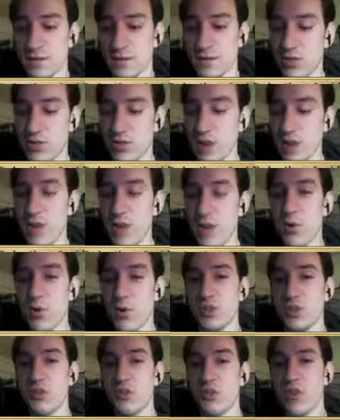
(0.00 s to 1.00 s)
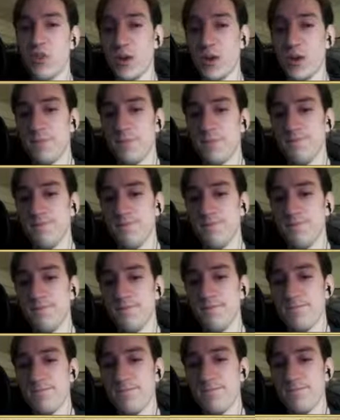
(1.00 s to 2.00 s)
So we ended up going
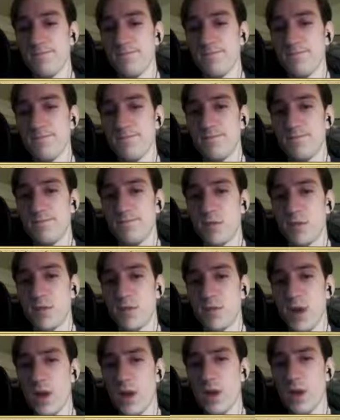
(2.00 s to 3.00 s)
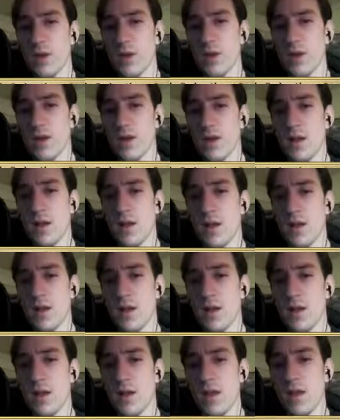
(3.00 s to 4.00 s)
2-1. Right?
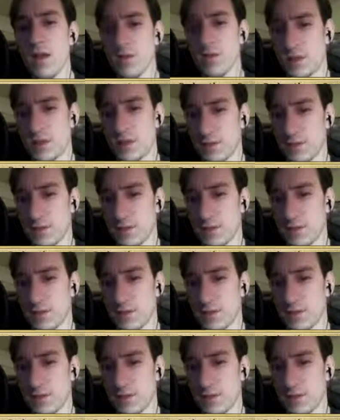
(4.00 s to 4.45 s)
Yes.